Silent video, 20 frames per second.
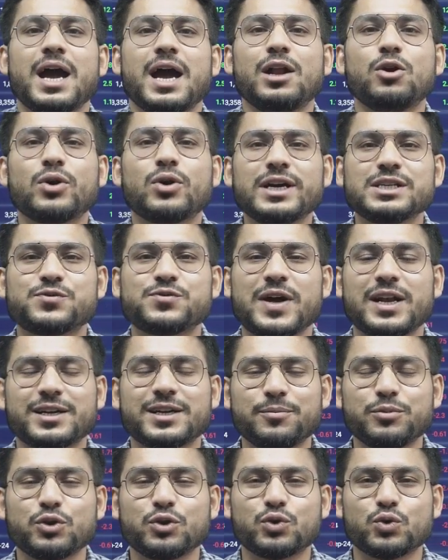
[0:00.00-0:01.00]
Hello guys,
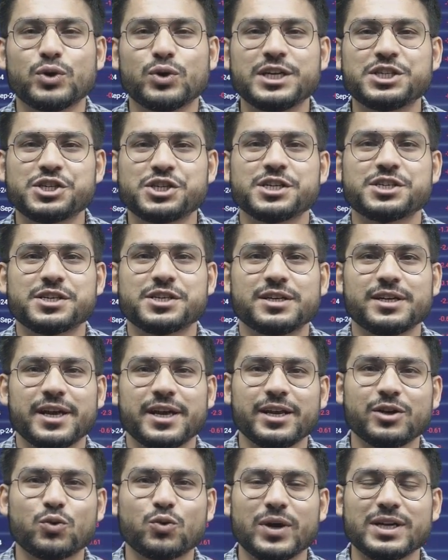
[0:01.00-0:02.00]
welcome to today's session
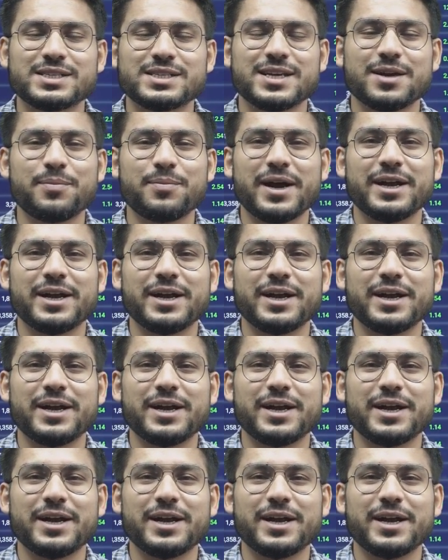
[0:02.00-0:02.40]
in Quancept,